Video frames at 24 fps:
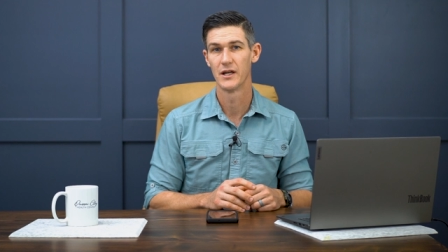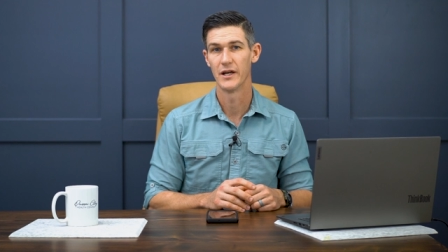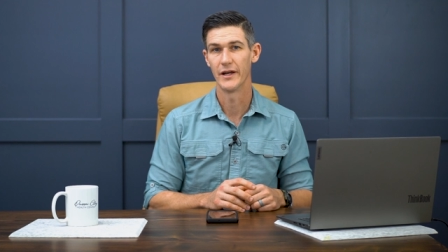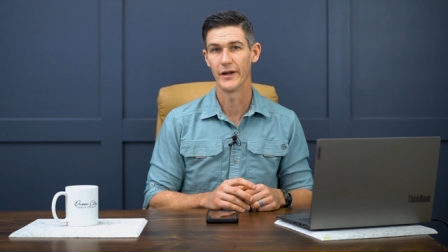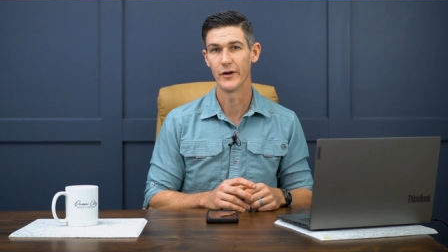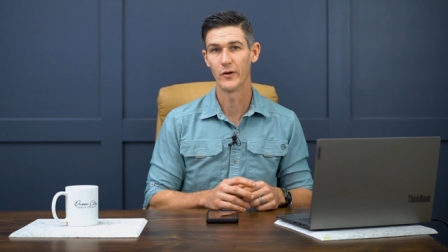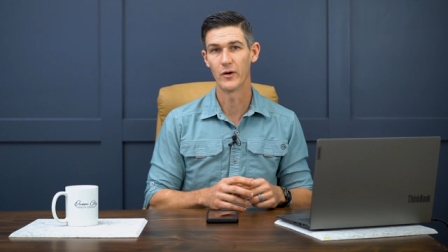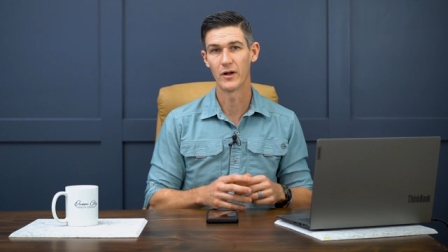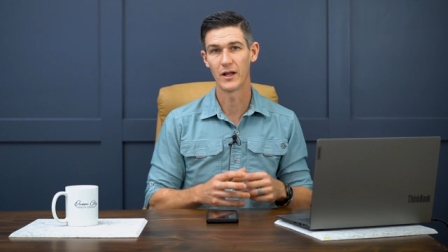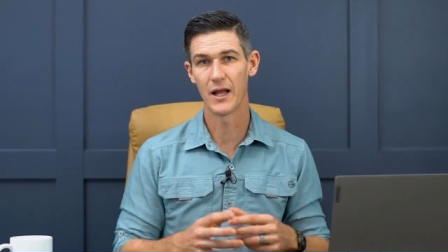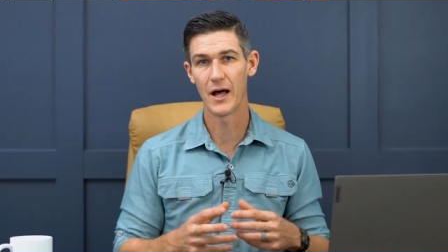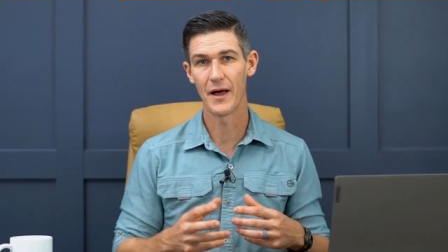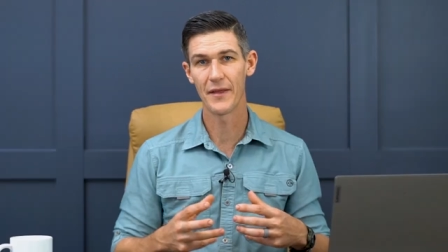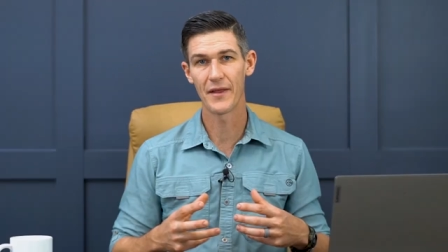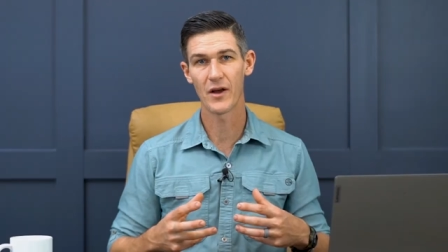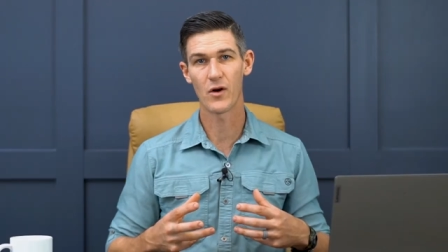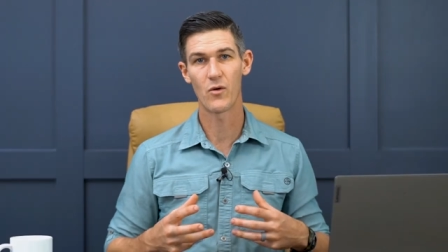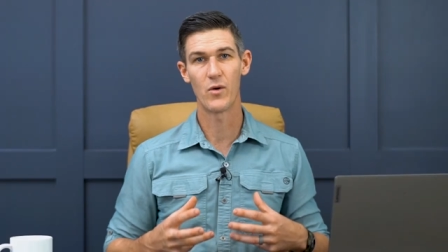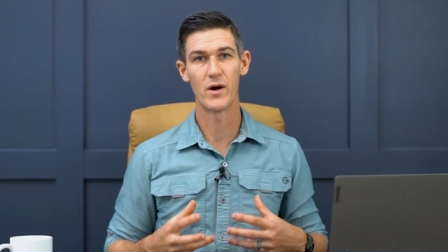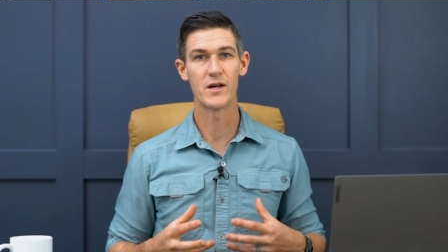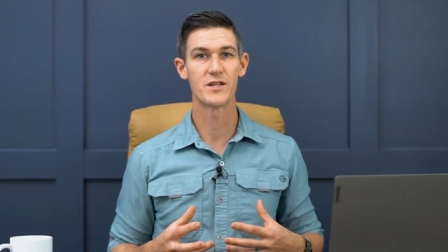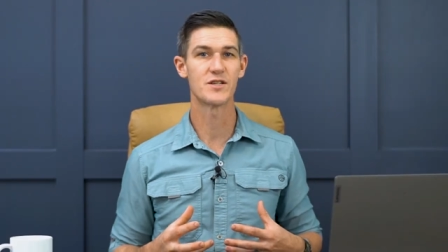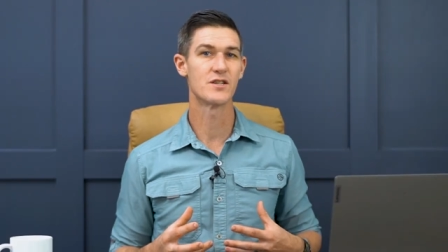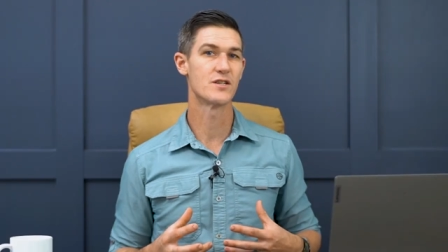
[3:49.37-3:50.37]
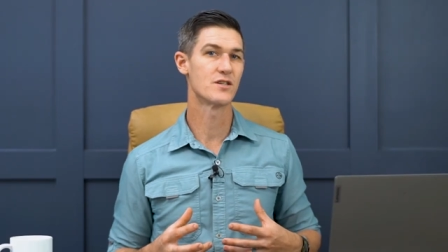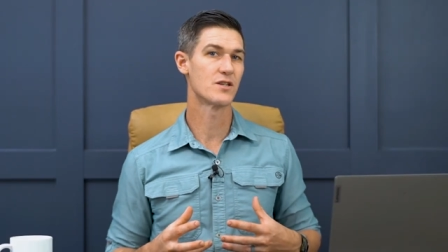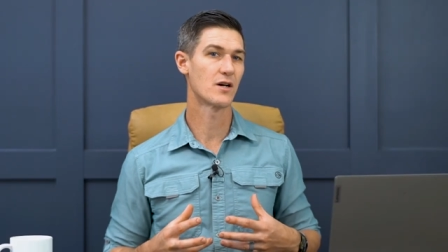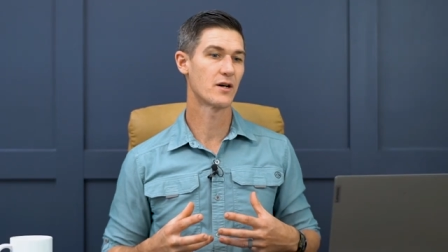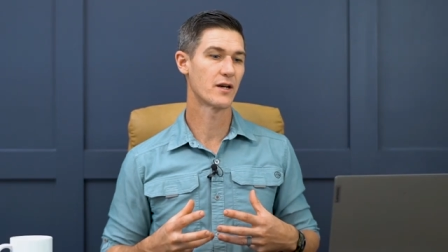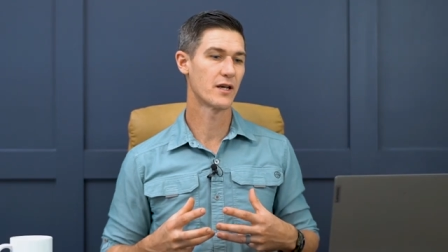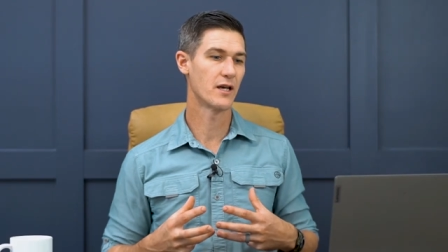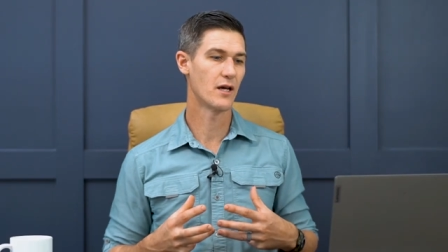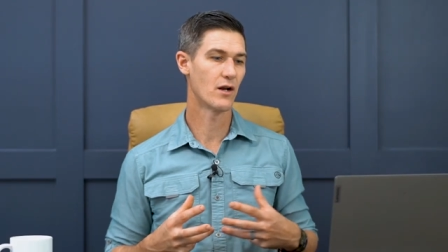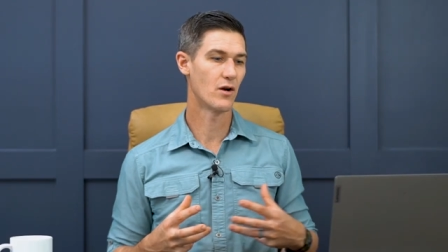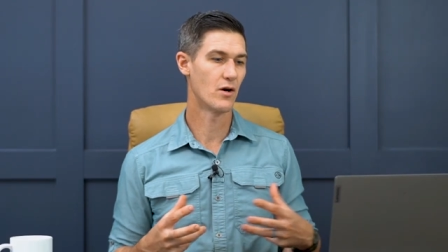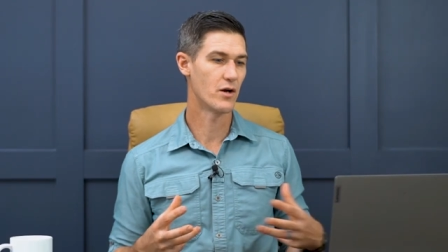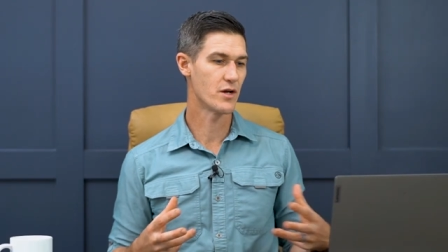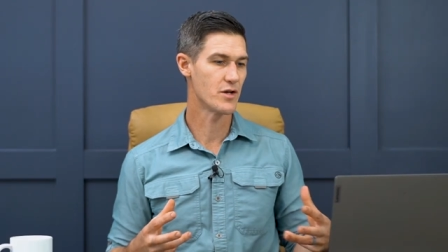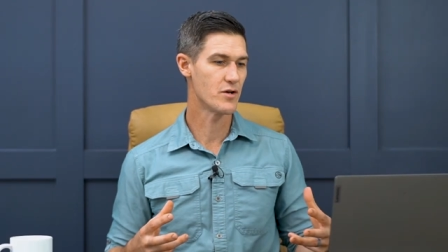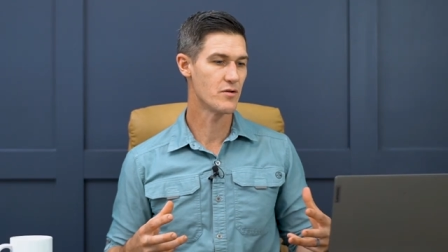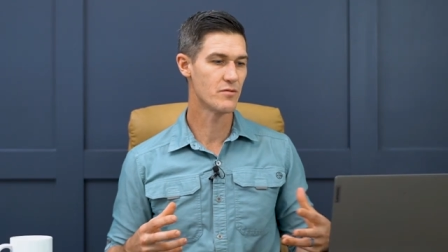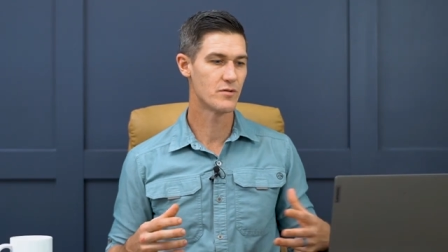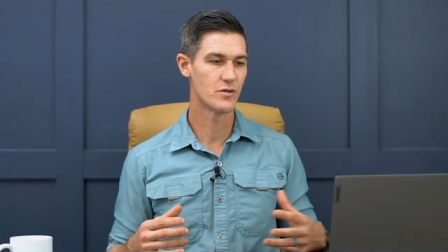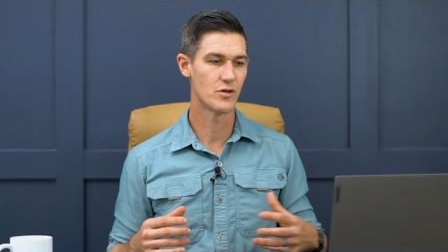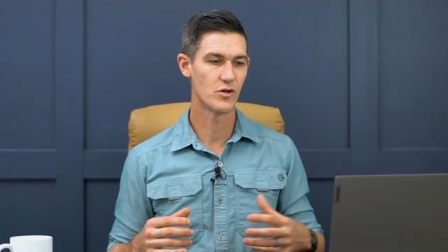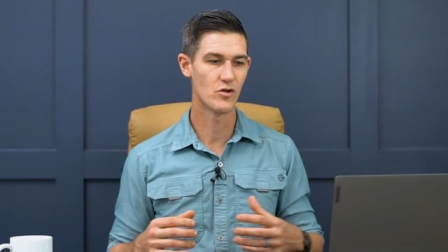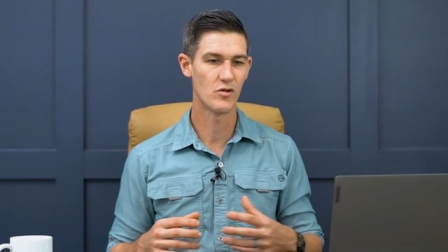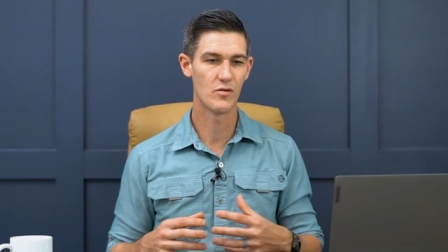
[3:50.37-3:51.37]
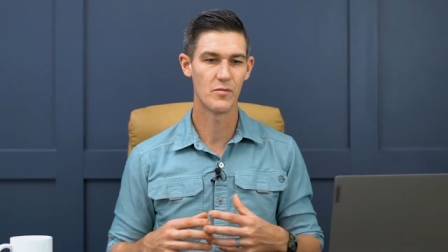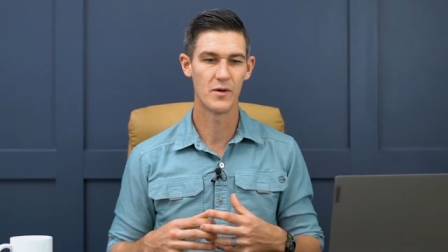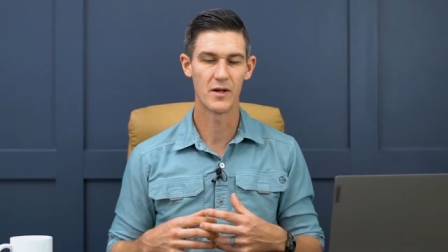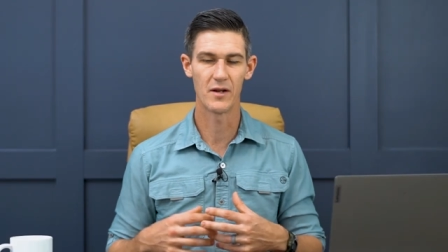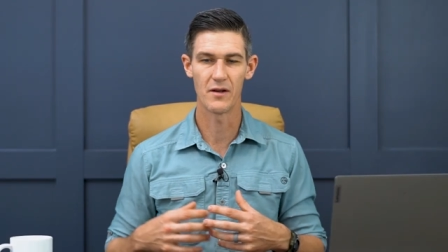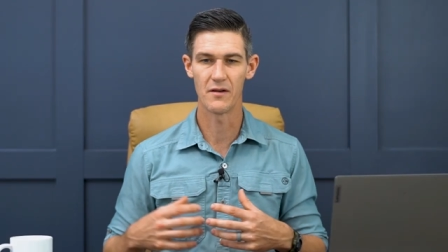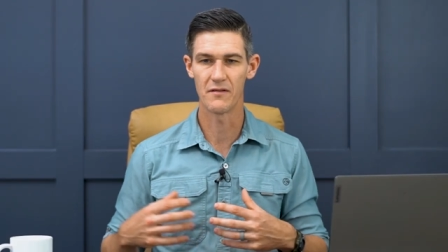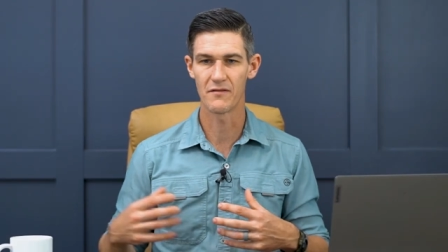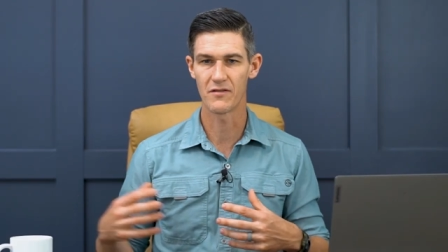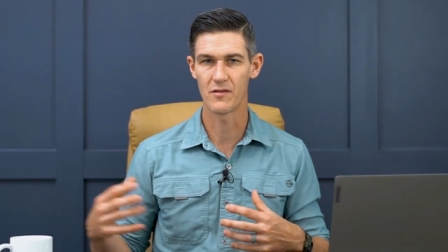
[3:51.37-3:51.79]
You know, a lot of the questions I'll get on YouTube and